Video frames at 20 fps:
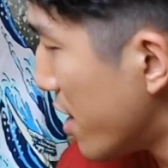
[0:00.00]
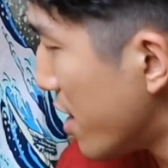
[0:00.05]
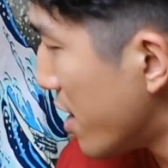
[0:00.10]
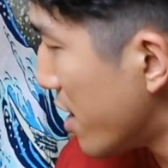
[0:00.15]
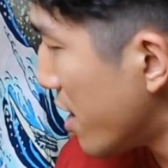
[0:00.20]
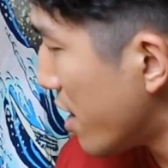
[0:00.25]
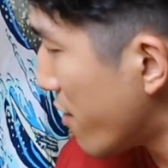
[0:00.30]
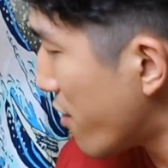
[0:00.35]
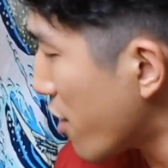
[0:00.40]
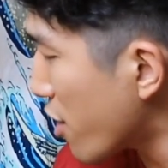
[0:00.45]

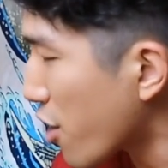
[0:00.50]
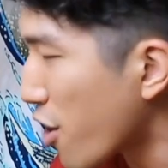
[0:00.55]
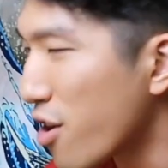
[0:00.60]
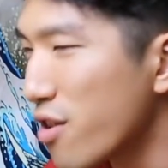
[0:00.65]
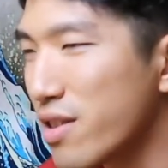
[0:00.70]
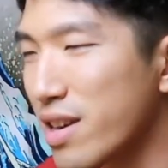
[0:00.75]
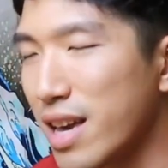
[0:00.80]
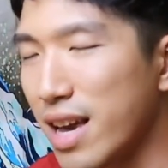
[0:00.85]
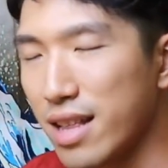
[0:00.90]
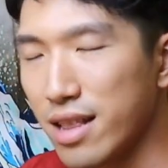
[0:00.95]
If you're
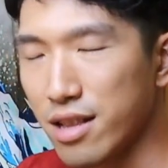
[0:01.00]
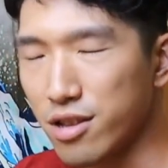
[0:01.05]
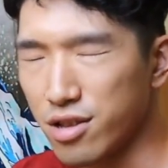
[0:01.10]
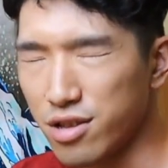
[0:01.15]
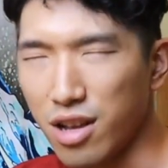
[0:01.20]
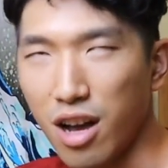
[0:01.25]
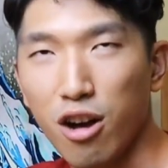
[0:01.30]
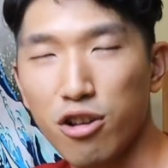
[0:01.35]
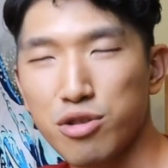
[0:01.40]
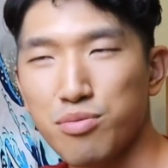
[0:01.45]
currently at
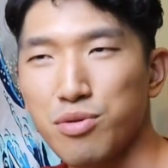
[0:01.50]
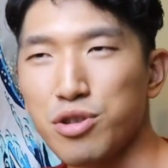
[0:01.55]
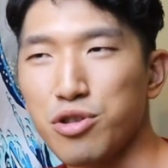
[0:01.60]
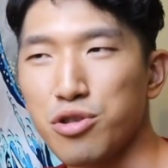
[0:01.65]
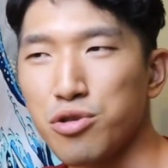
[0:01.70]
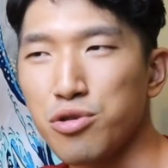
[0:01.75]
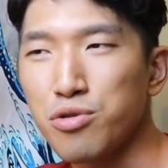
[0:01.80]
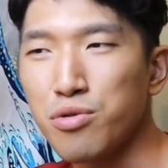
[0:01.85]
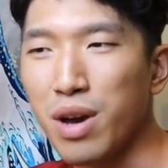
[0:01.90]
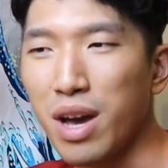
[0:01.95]
algebra
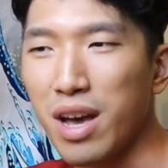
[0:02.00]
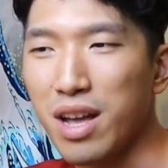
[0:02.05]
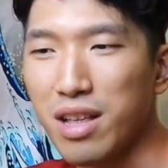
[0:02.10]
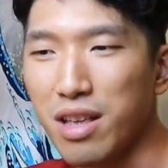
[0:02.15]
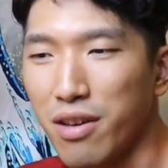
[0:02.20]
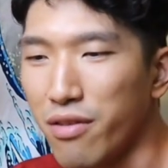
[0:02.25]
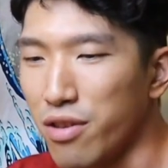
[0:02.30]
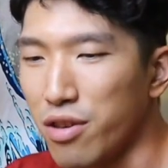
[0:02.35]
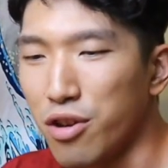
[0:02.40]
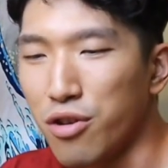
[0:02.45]
2
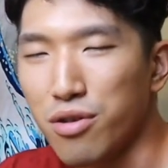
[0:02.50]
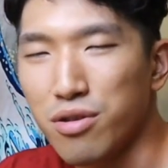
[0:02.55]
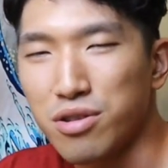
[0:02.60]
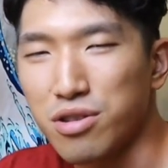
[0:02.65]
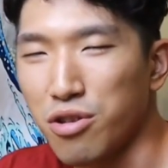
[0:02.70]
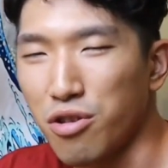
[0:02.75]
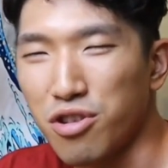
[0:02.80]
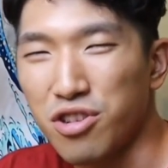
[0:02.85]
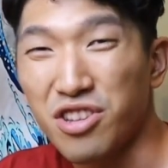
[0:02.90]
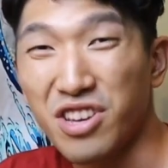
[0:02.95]
and you're
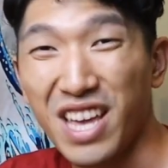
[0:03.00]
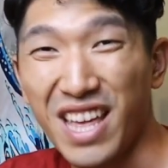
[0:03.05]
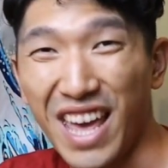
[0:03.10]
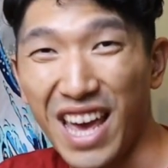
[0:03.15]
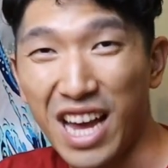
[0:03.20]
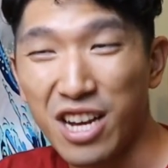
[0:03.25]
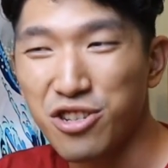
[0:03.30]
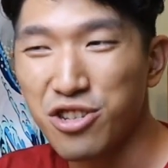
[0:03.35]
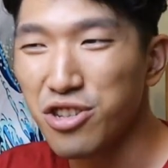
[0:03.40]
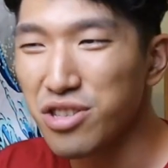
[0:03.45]
starting to get
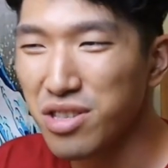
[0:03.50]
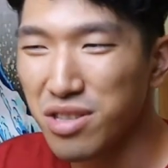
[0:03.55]
anxious,